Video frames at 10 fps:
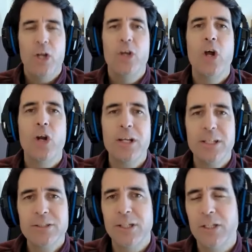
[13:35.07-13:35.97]
not
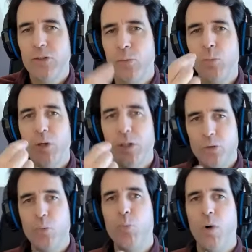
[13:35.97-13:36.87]
listening to
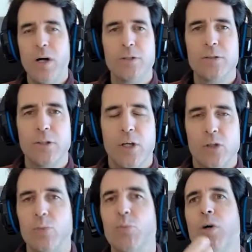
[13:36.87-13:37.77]
what you want,
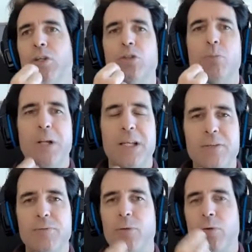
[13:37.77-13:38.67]
to what you
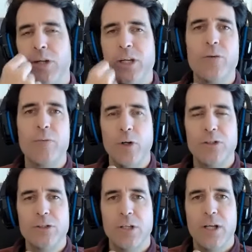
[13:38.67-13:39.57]
believe, to your inner
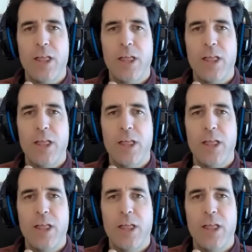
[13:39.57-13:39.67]
voice.